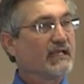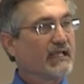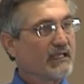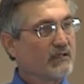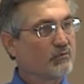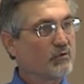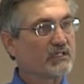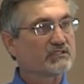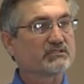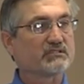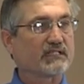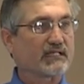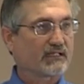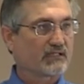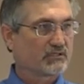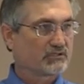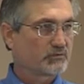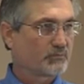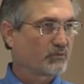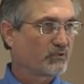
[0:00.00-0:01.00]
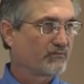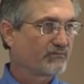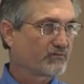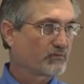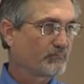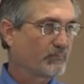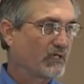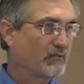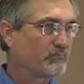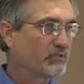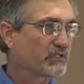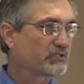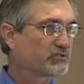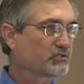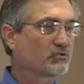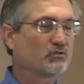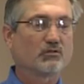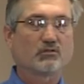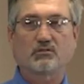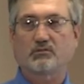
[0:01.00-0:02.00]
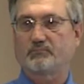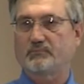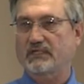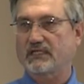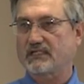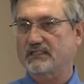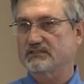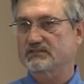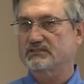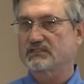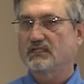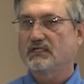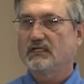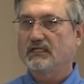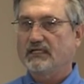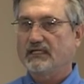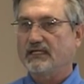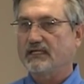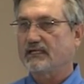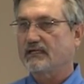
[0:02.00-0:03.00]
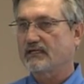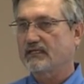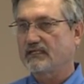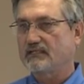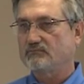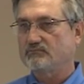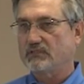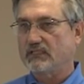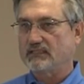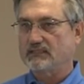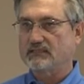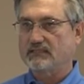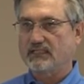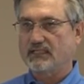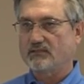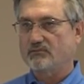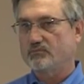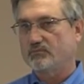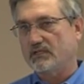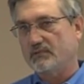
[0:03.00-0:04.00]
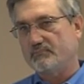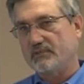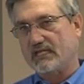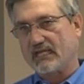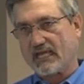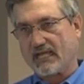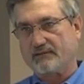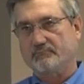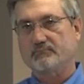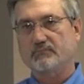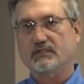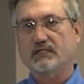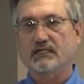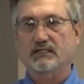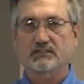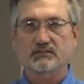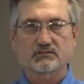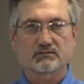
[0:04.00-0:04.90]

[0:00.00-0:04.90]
He wasn't eligible for public school because uh, he, he, he, he became uh,